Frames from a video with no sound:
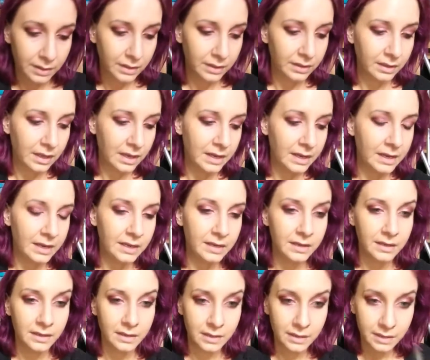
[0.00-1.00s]

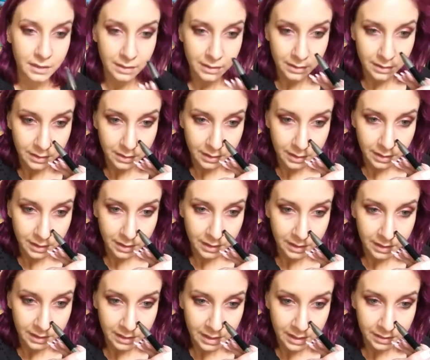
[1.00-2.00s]
like
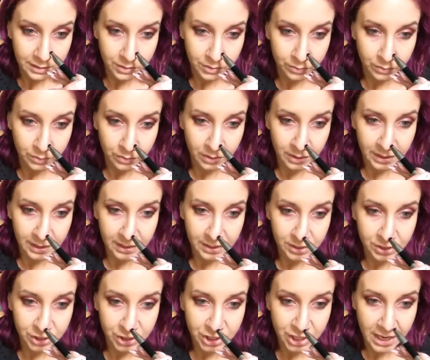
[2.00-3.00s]
an actual like
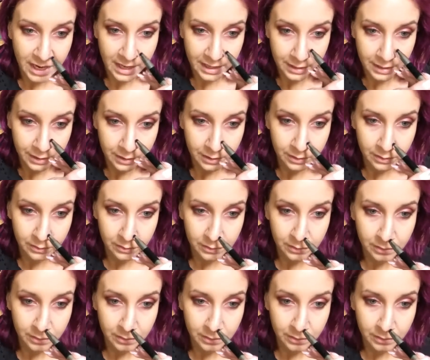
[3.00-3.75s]
shadow,